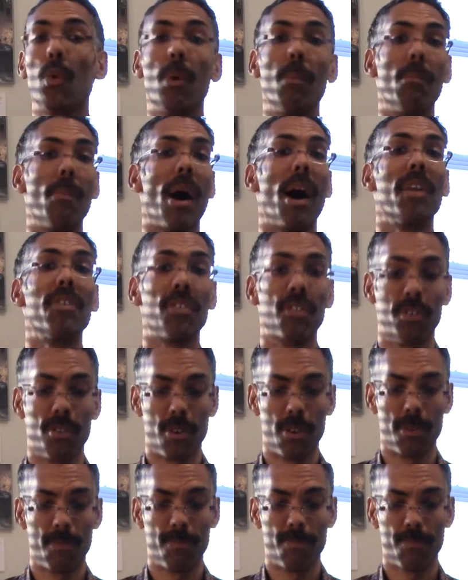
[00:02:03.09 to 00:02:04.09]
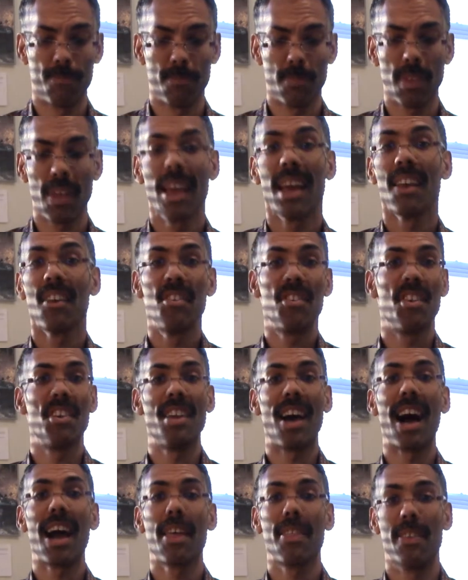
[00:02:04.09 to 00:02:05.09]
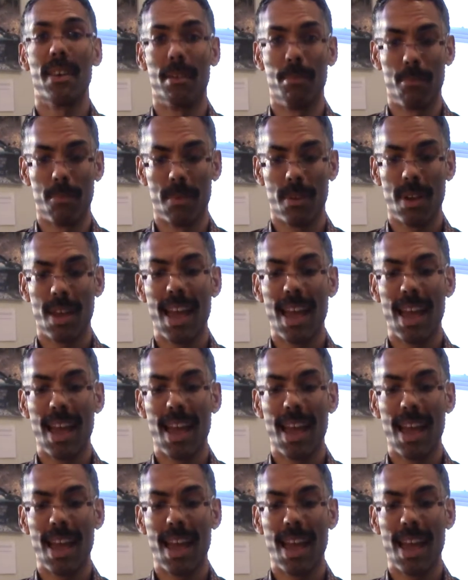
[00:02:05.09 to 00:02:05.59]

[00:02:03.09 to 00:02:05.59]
a monster, deny them,